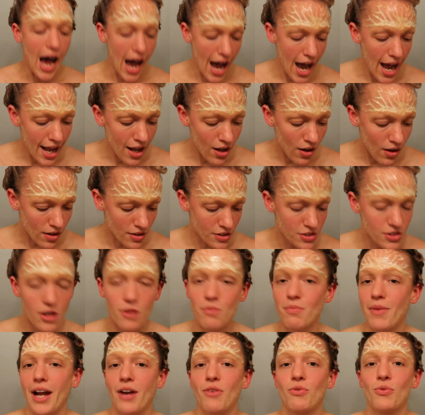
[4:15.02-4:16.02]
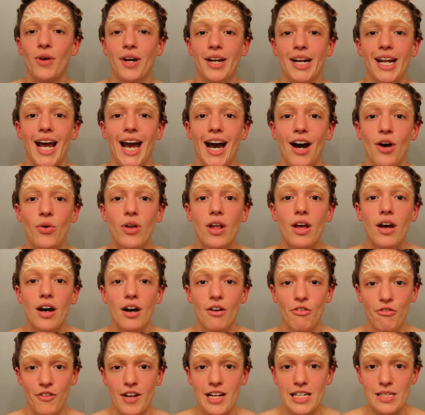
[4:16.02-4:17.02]
I also might run out
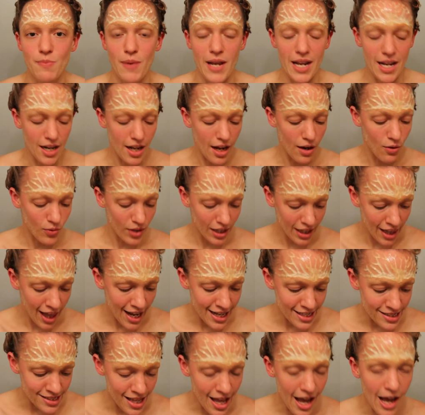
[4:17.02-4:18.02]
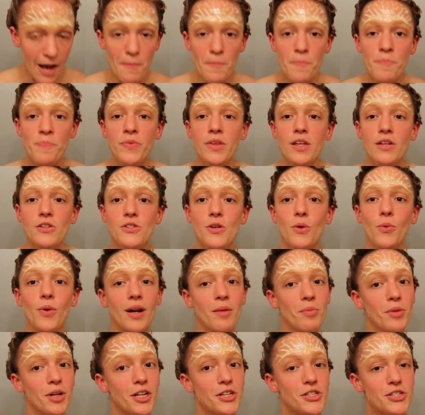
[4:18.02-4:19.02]
of face paint. I realize that. So
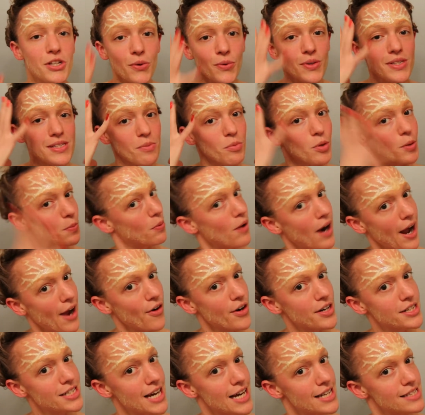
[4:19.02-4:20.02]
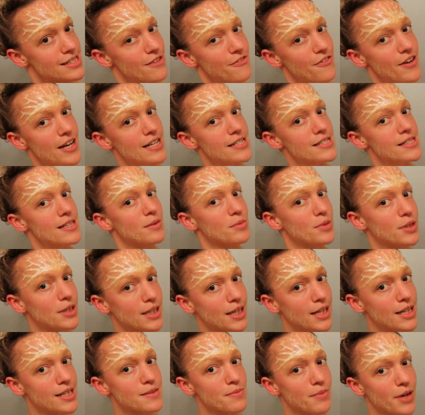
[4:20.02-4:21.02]
what I'm gonna do is I'm gonna prioritize the face. I'm
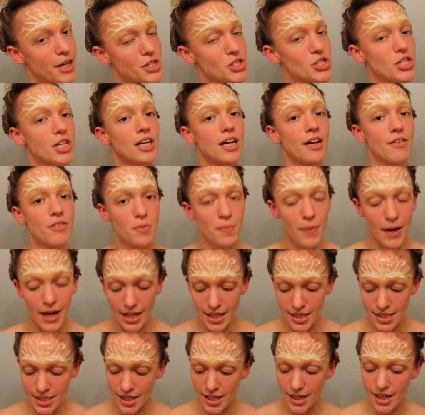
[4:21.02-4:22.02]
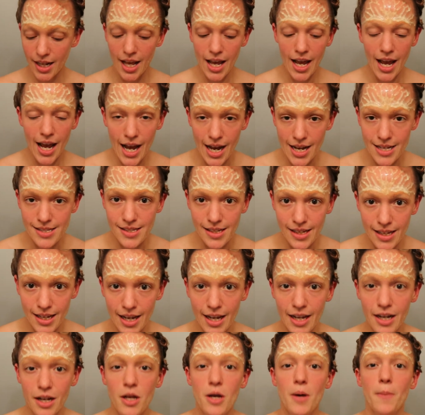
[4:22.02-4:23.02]
gonna get as much of the body done as I
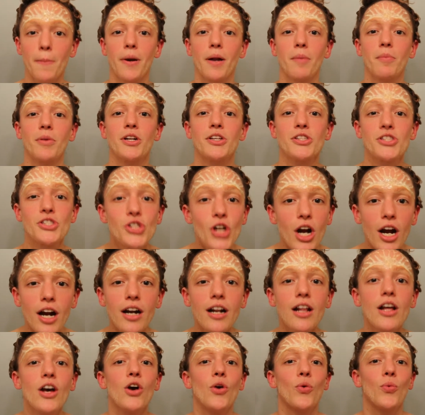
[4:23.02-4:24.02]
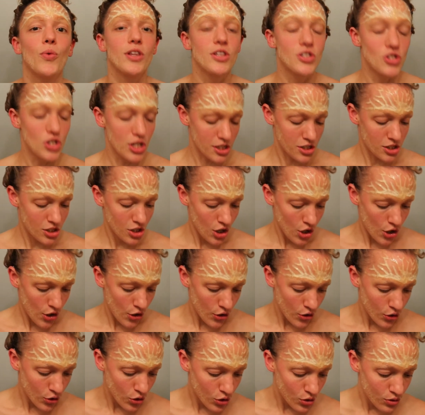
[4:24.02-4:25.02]
can, but I'm gonna start with just
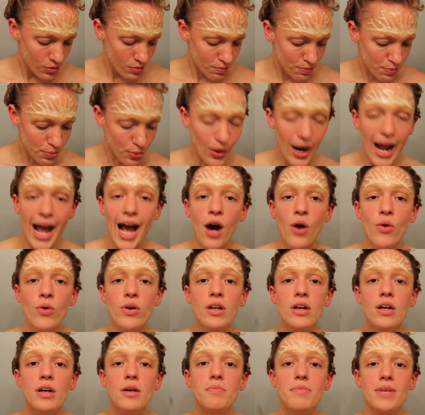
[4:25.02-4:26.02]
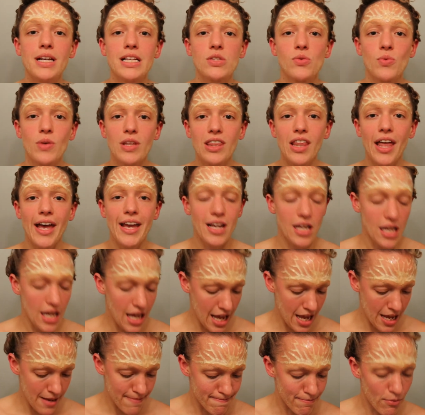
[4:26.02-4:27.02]
brown mixed with like
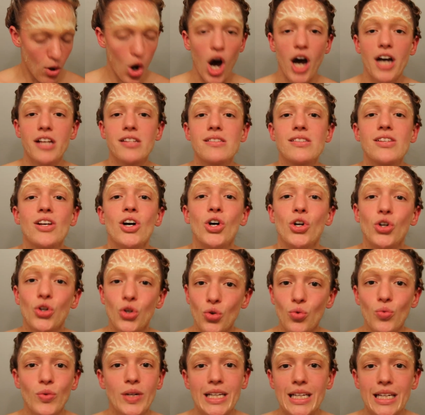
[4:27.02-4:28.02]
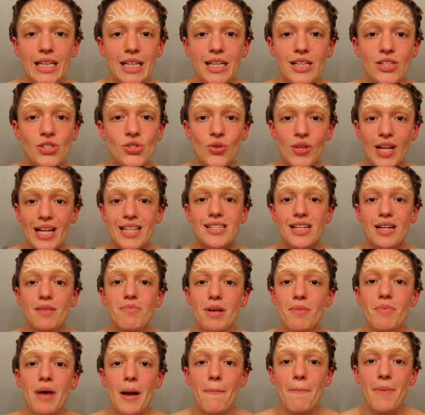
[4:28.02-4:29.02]
a moss green. So that's
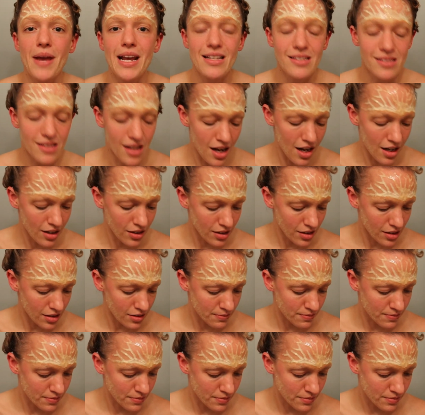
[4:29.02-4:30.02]
gonna be my base color.